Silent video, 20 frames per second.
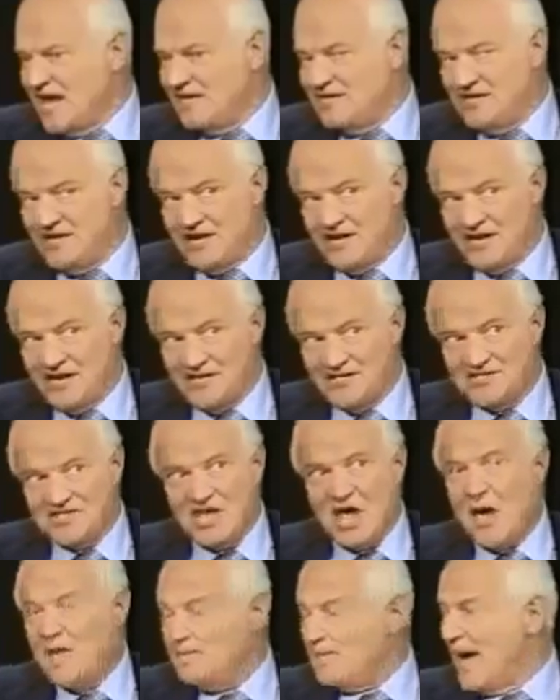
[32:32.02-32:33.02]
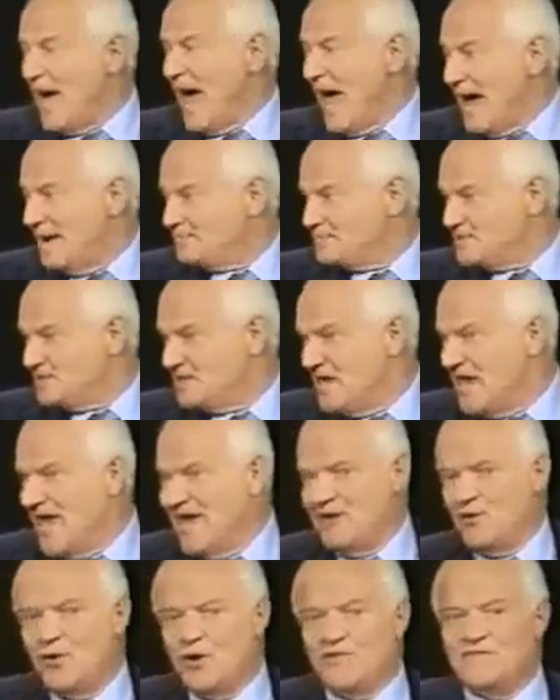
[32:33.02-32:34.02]
10 years, perhaps.
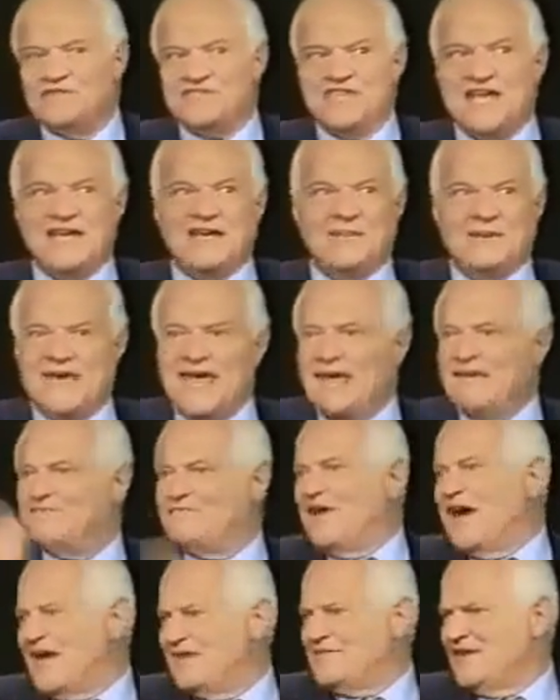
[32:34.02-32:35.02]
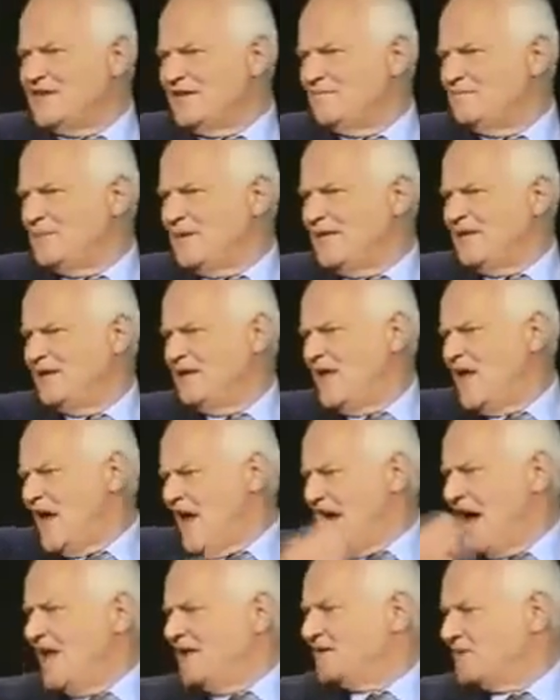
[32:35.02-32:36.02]
And all of a sudden it became 500 billion,
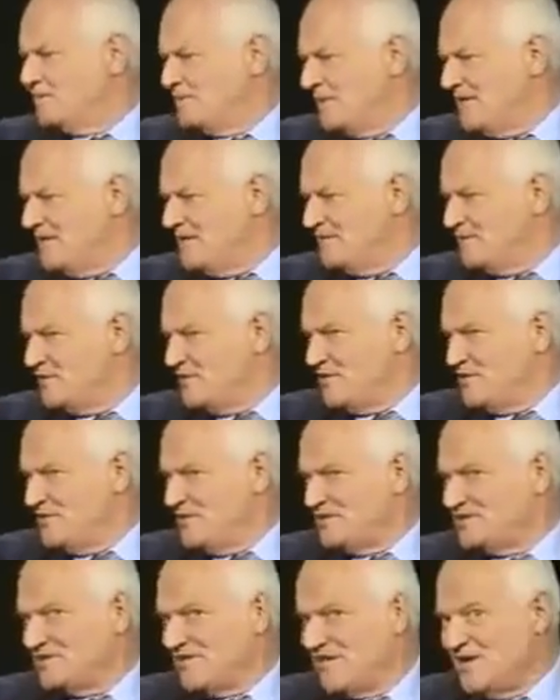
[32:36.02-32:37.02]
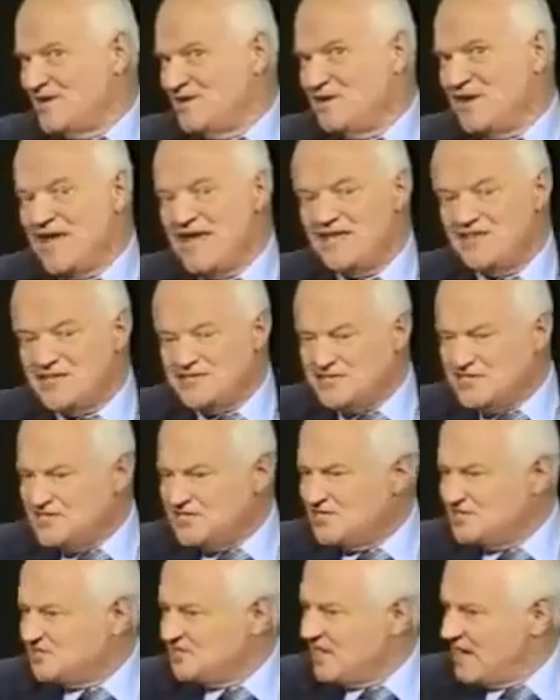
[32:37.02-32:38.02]
100 billion for the US alone. This
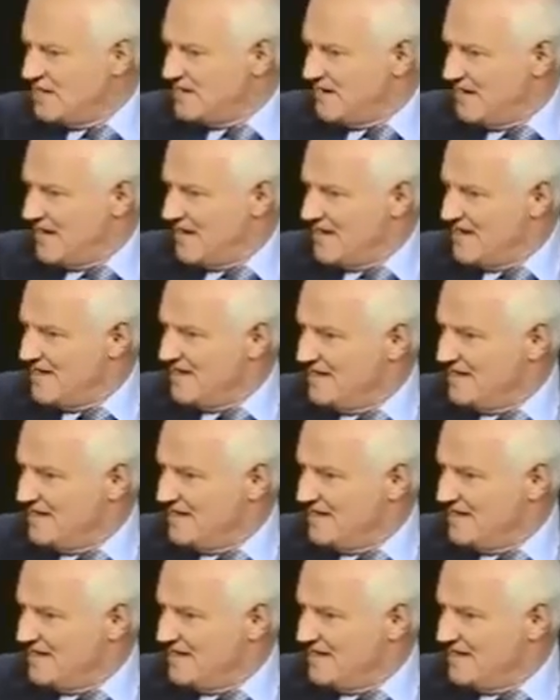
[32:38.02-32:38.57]
is hysteria.